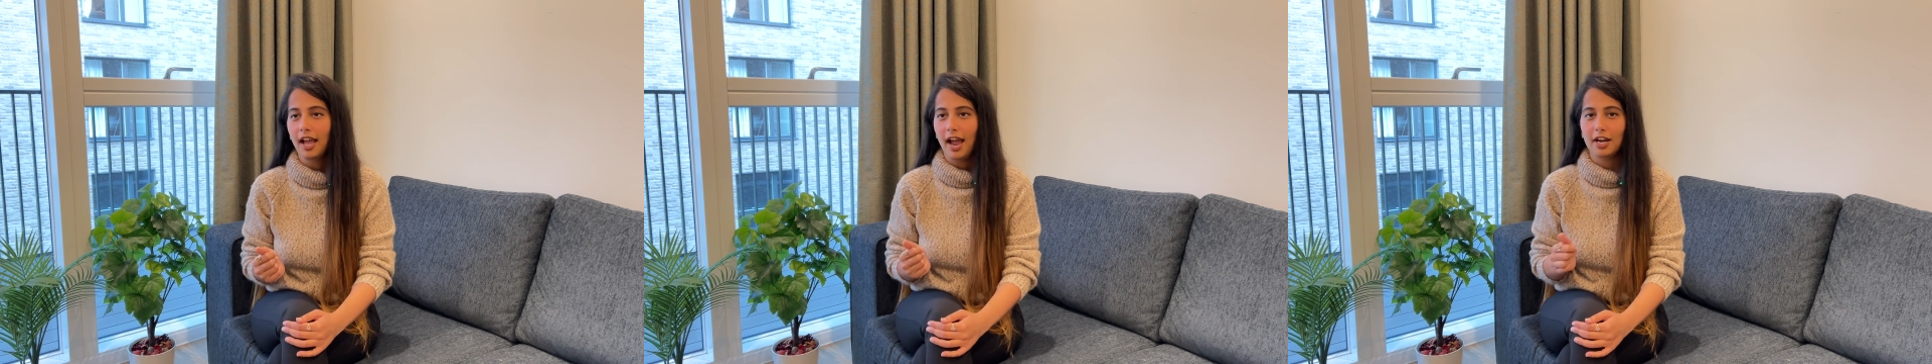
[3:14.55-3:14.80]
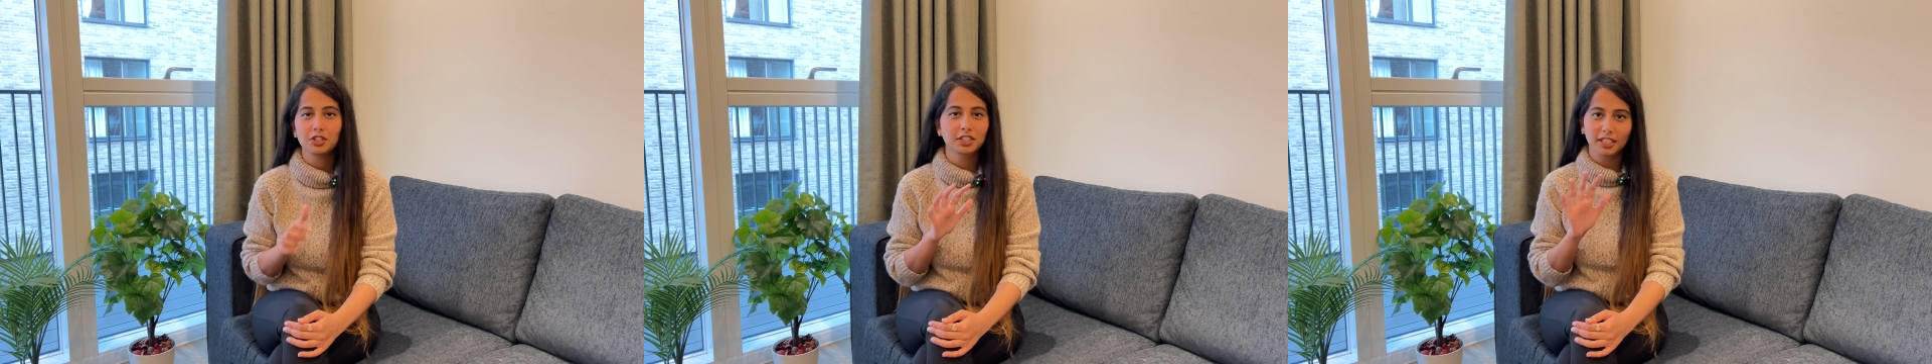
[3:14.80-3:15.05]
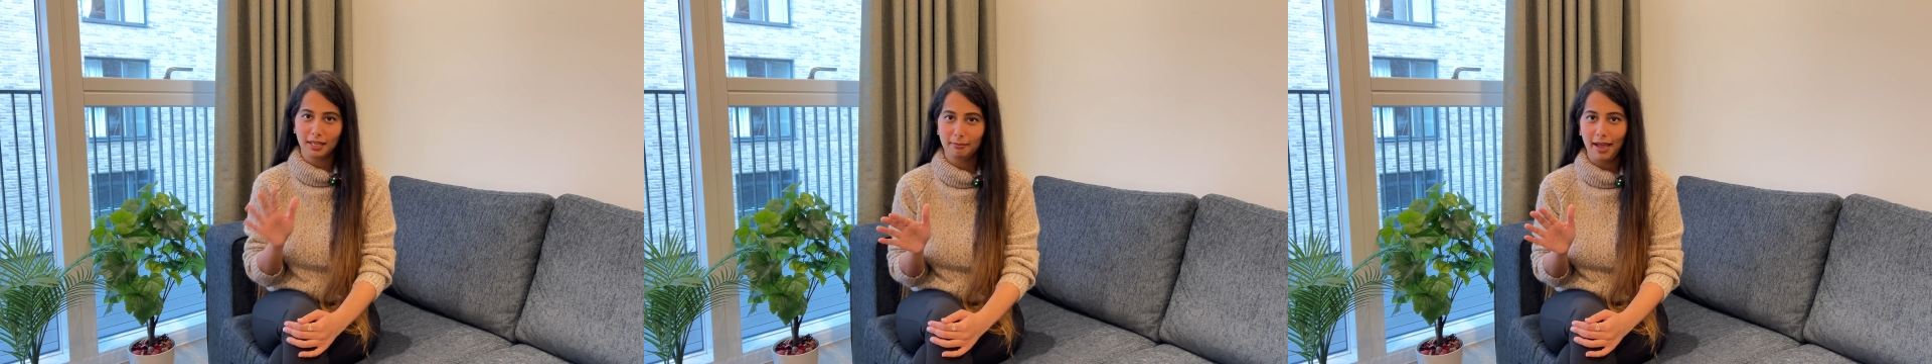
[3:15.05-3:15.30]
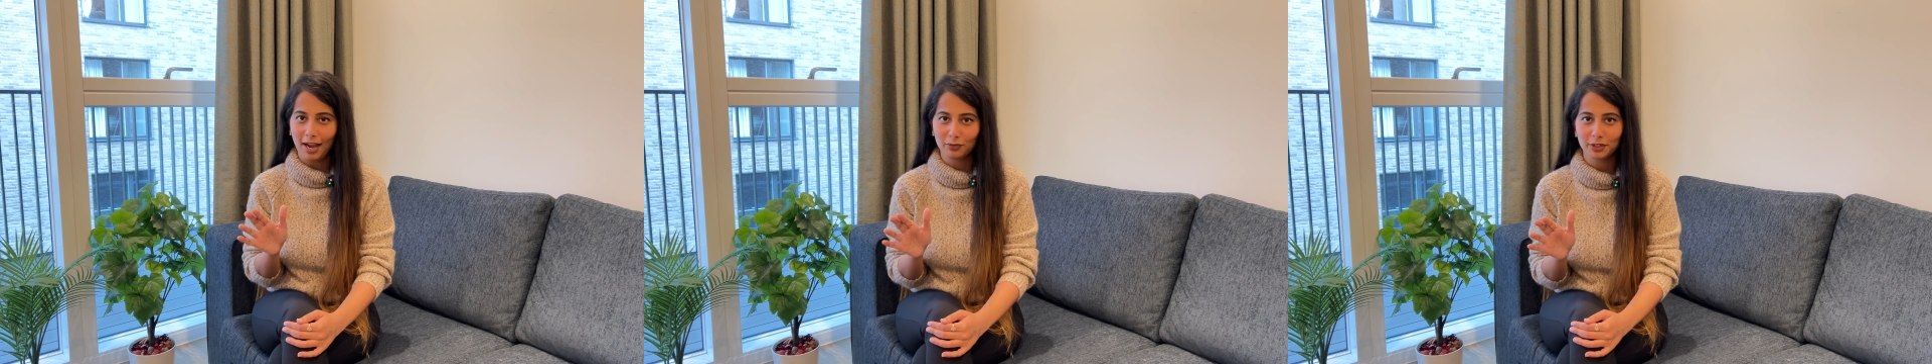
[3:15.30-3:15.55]
and she came
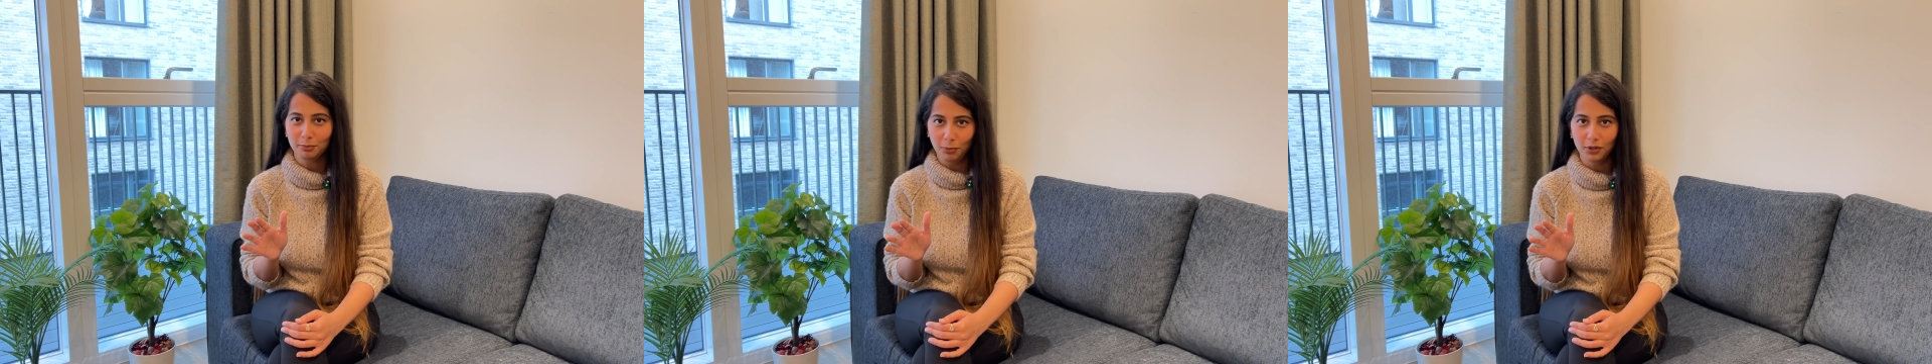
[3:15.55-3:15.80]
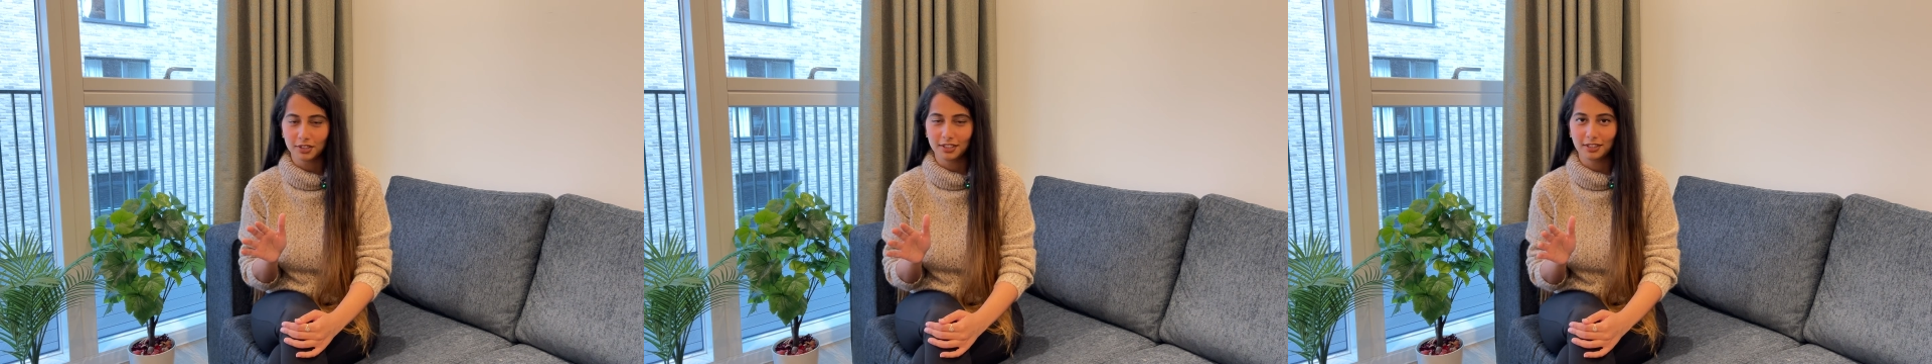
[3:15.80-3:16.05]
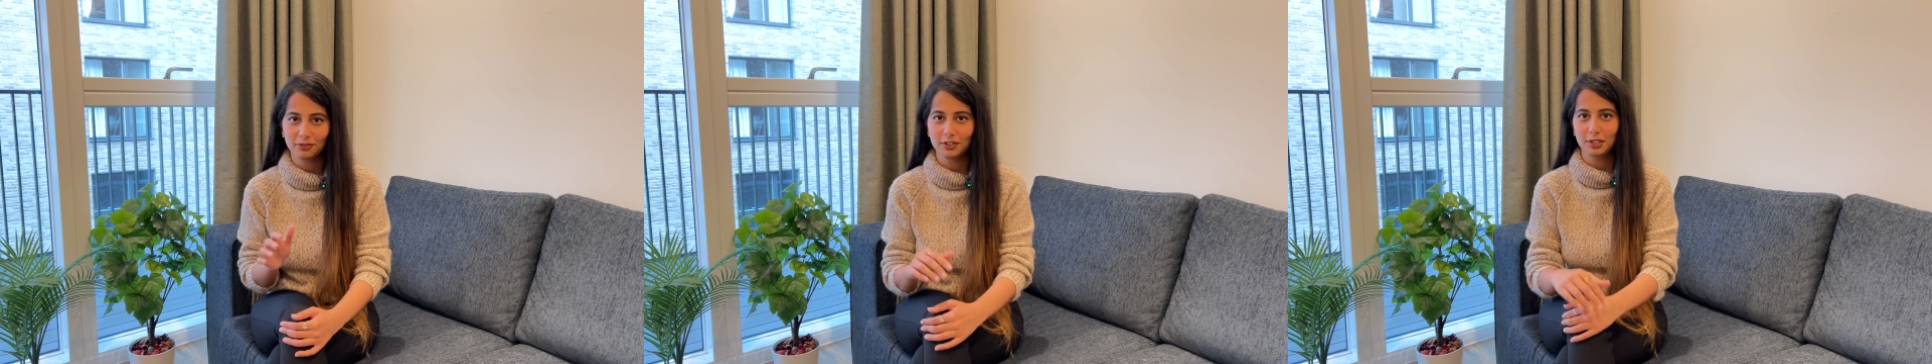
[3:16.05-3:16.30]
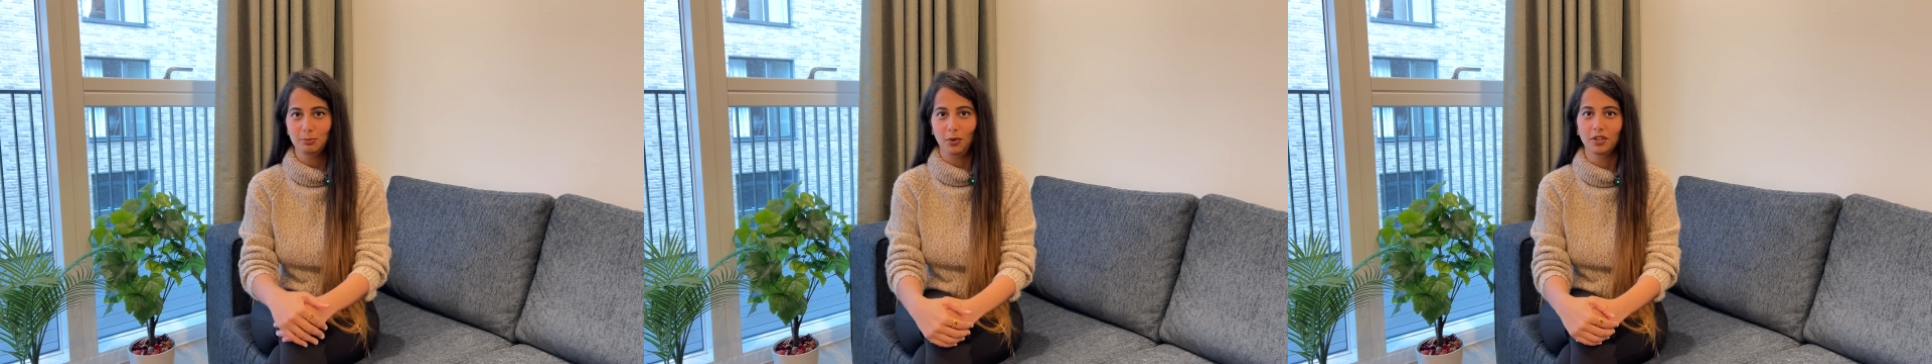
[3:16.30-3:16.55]
back with a positive
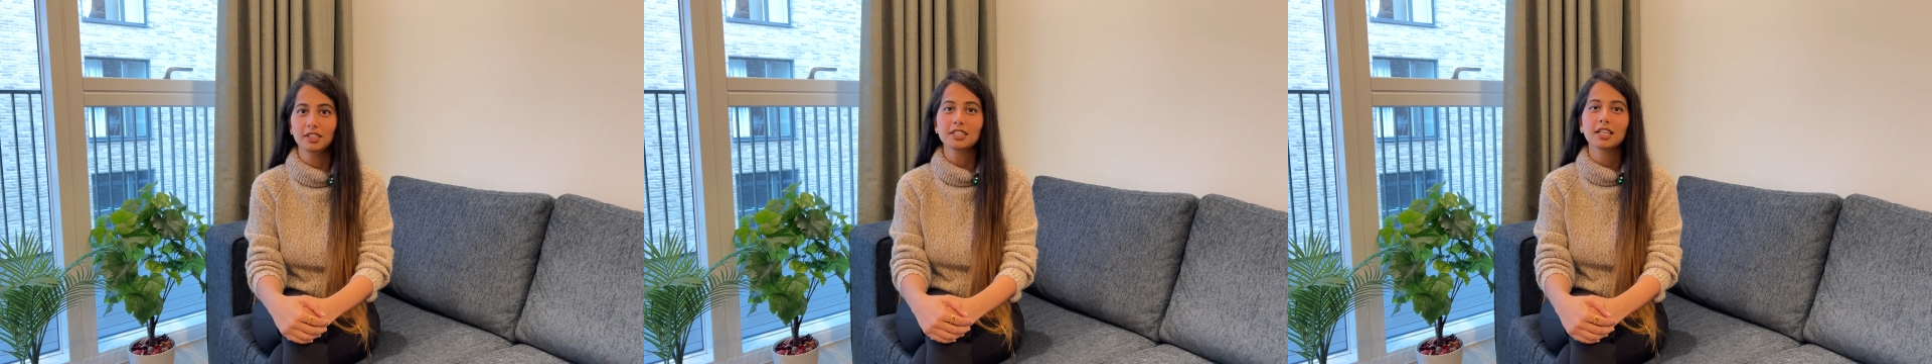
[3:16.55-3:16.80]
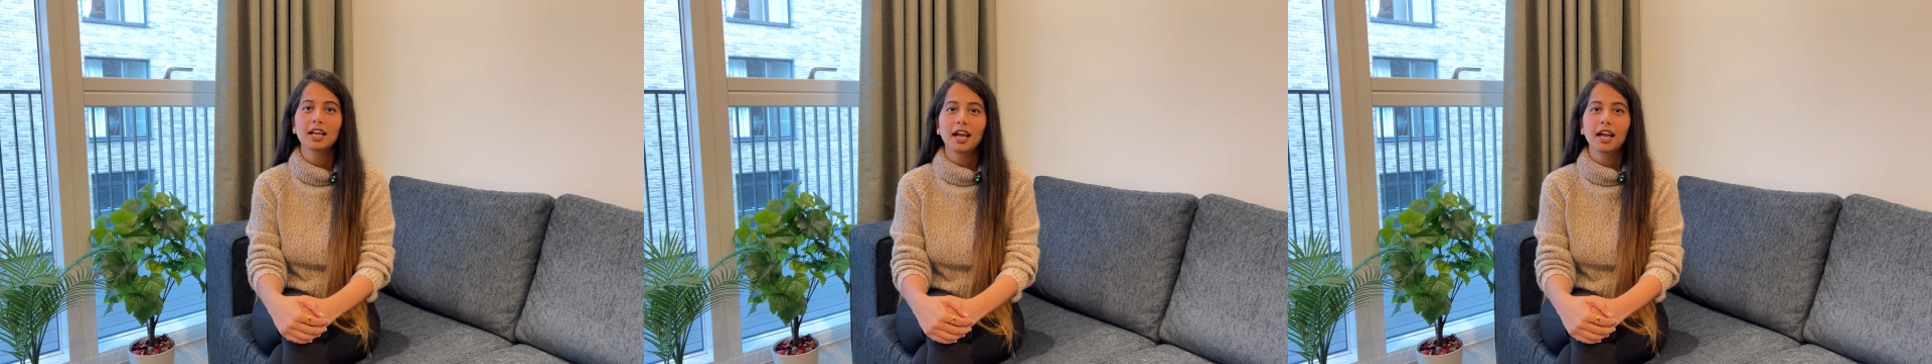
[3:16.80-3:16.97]
response.